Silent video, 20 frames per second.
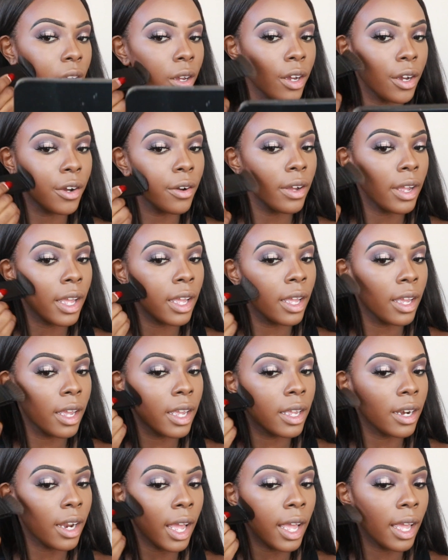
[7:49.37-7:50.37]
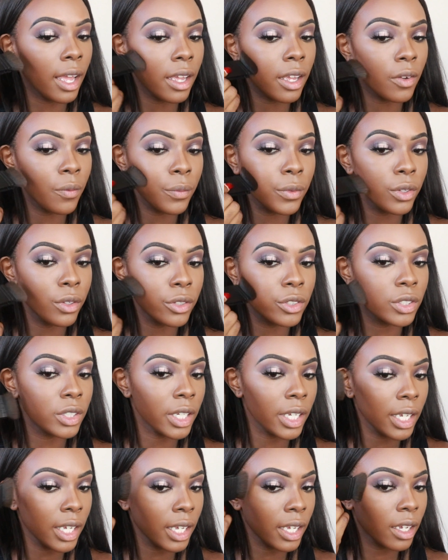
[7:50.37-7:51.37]
Oh, and I am
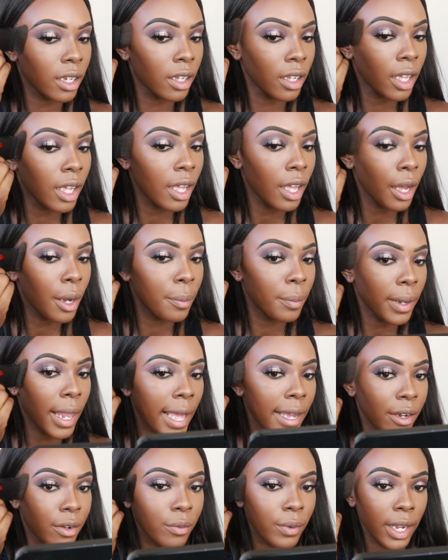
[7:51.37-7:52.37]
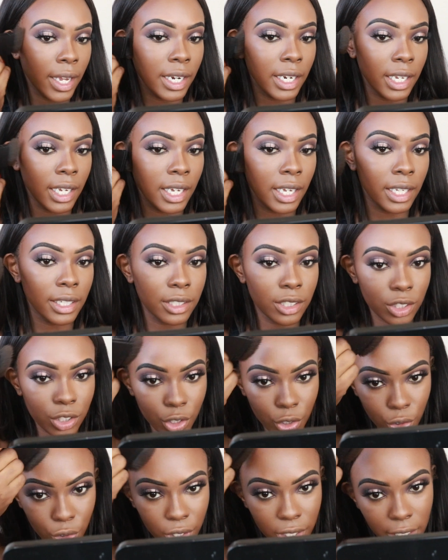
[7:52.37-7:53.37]
using Black Radiance
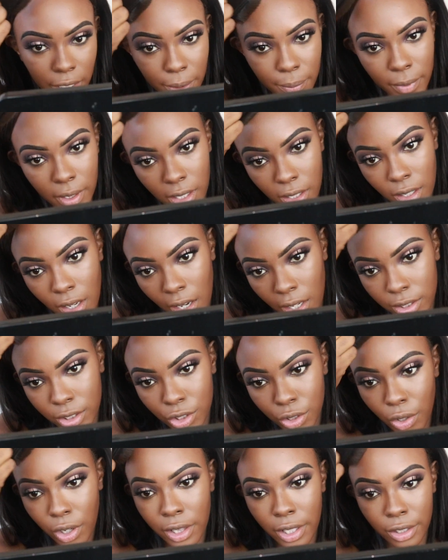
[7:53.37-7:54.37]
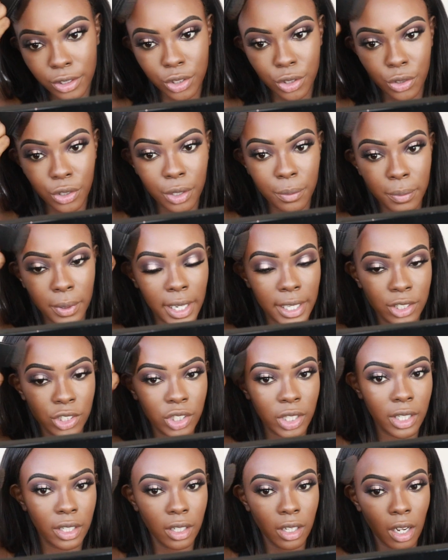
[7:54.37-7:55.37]
Cream Contour, the True
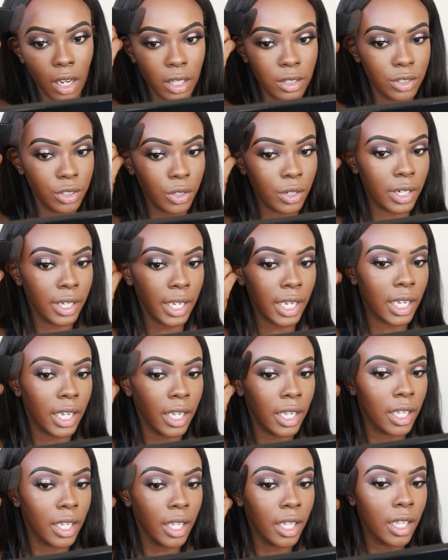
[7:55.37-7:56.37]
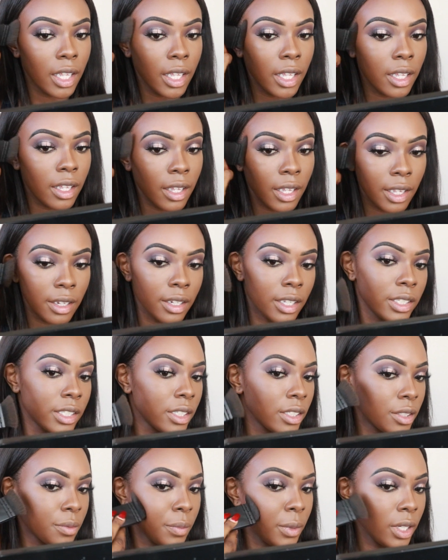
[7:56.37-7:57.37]
Complexion Contour Kit. And this
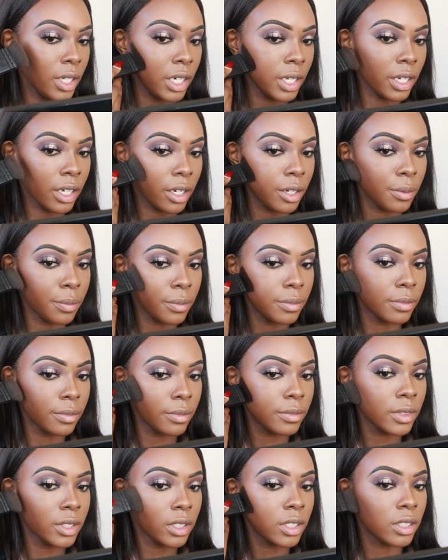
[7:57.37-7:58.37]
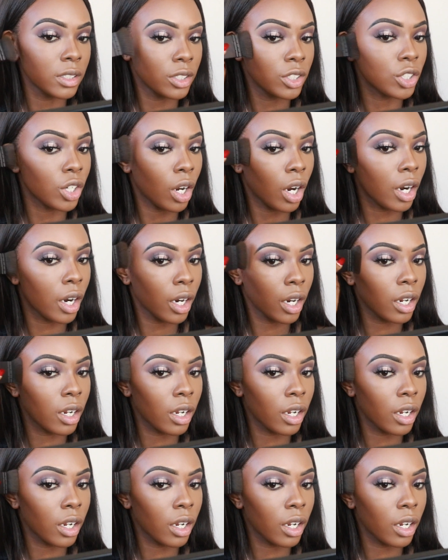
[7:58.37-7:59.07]
is medium to dark.